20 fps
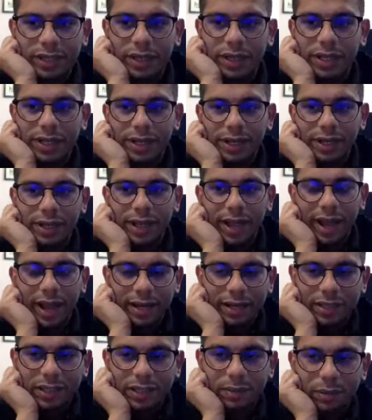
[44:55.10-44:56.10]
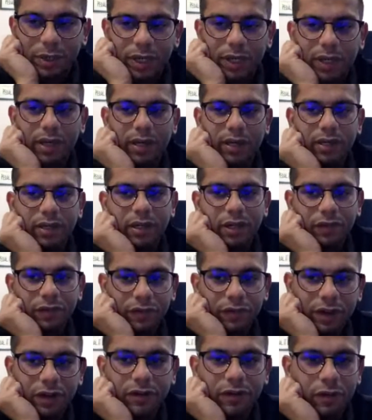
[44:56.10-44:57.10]
legal academic
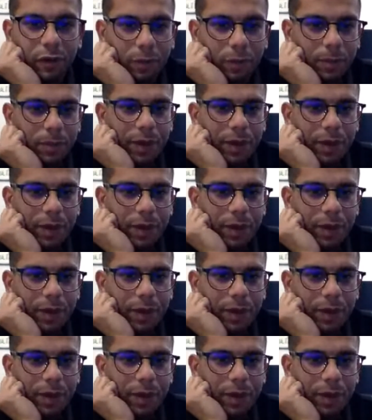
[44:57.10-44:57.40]
different from a